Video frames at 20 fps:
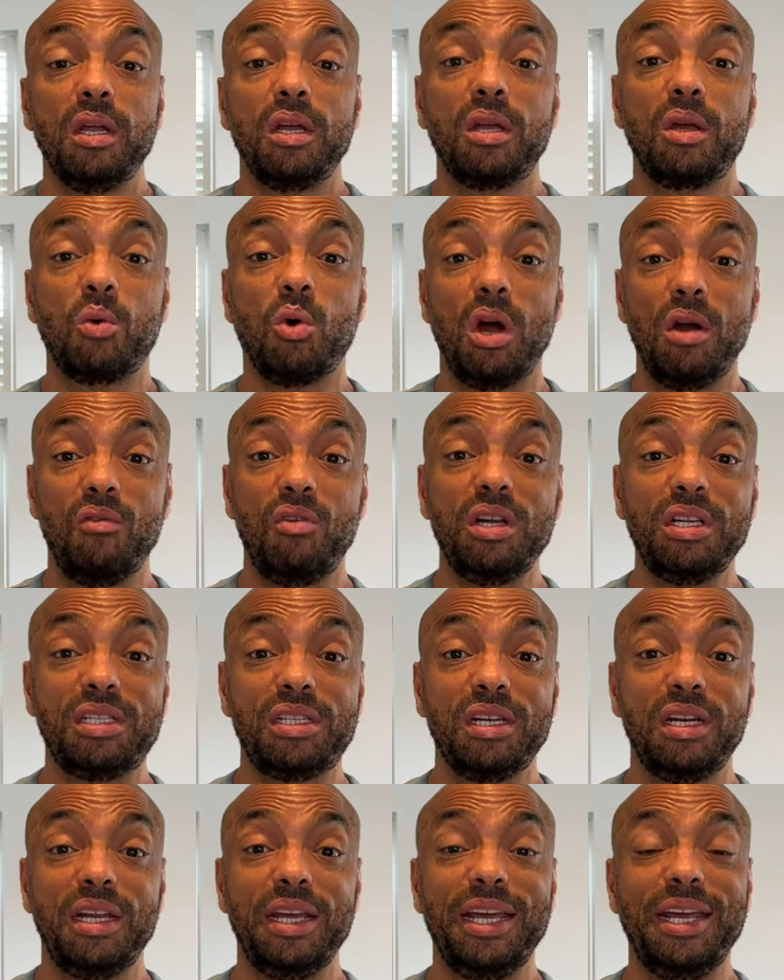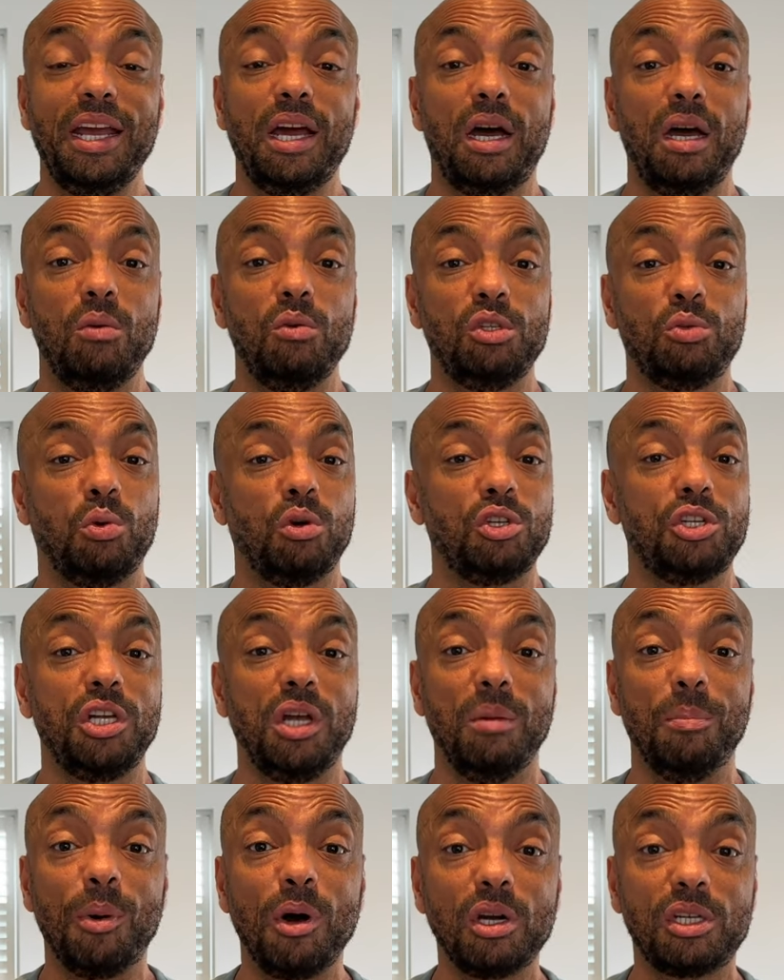Quite recently, I was watching
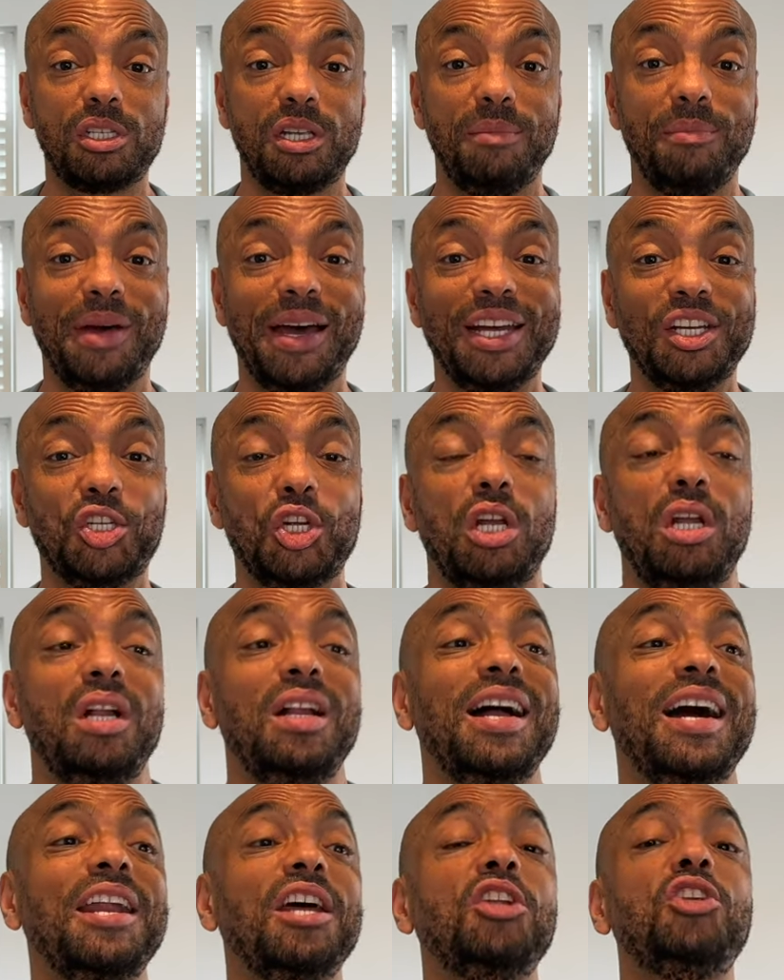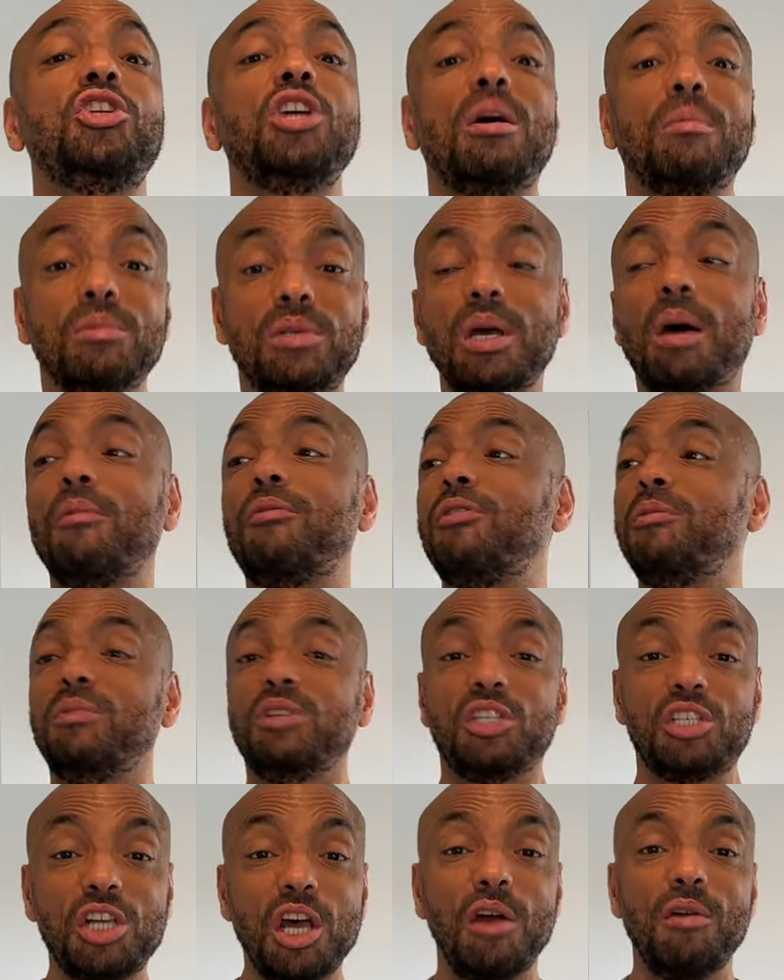a boxing match and I jumped up from the
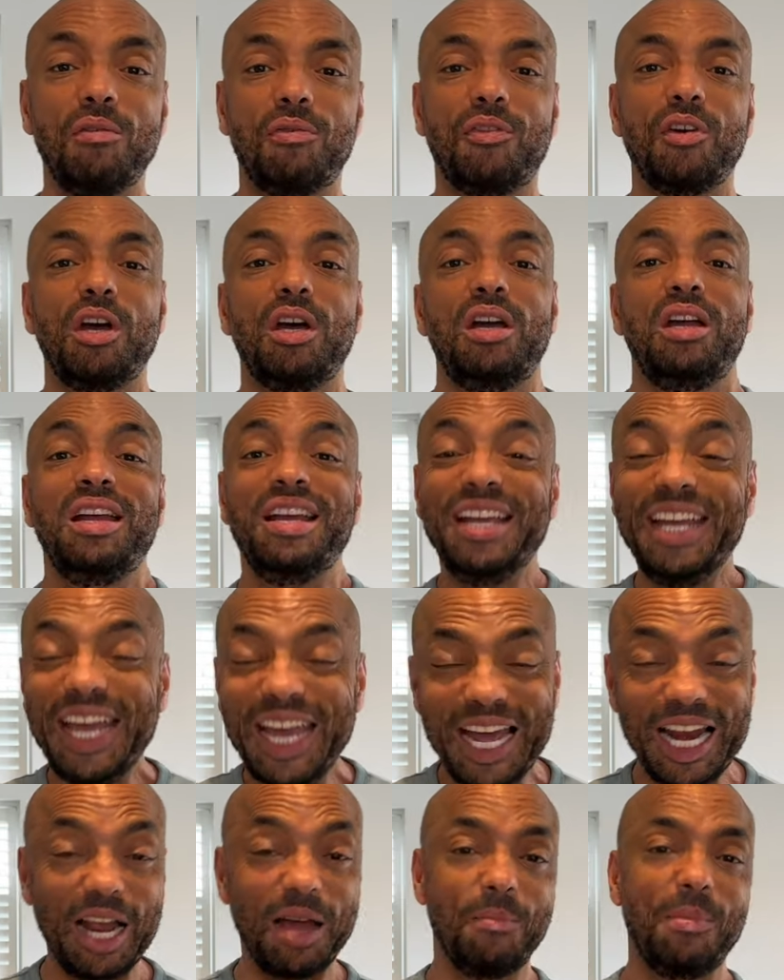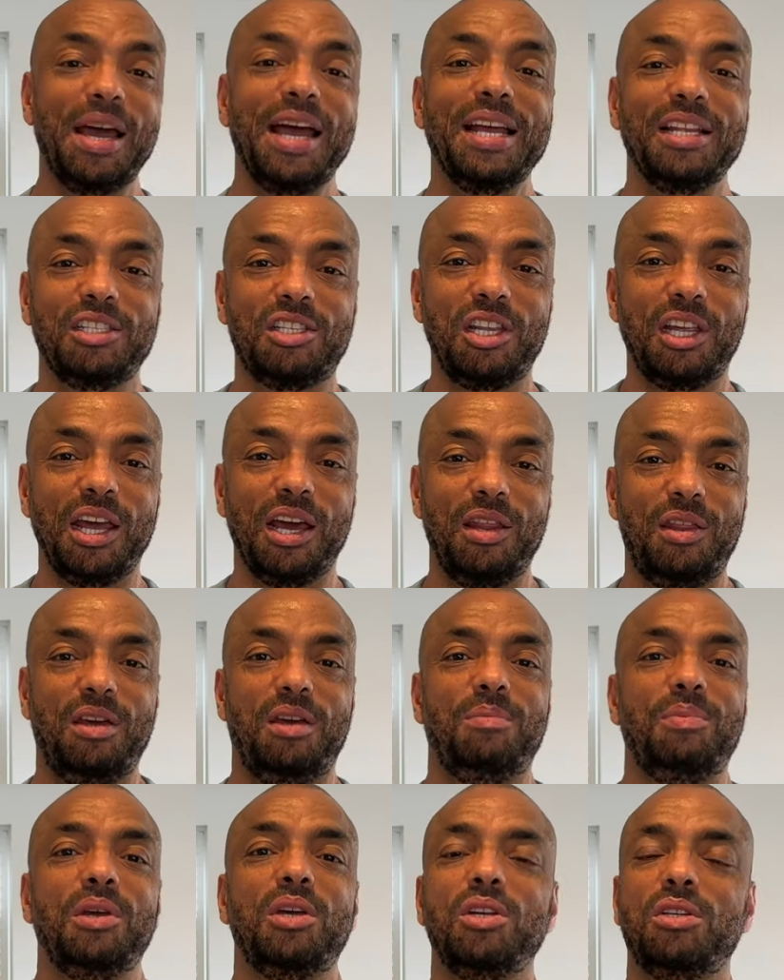sofa, clapped my hands
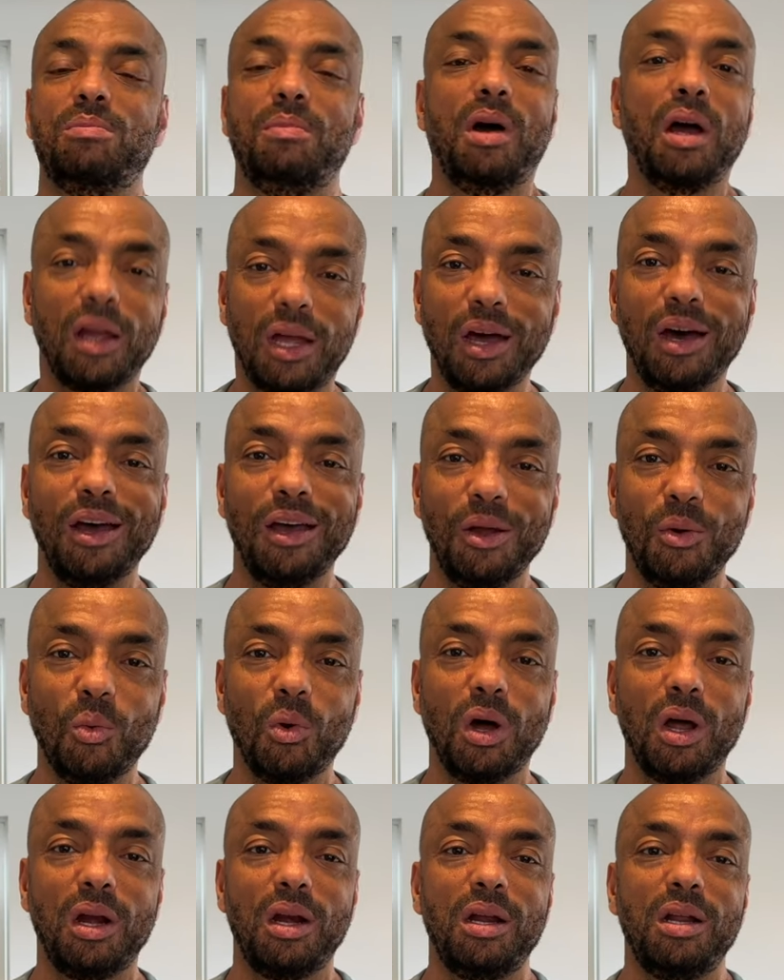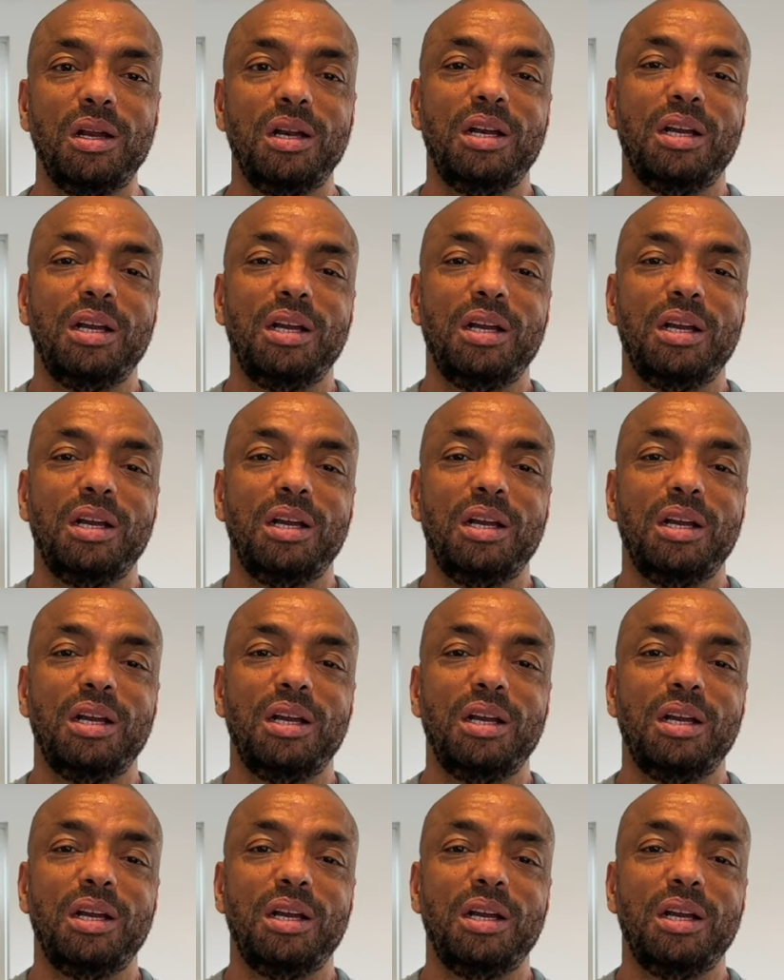together because my guy had won,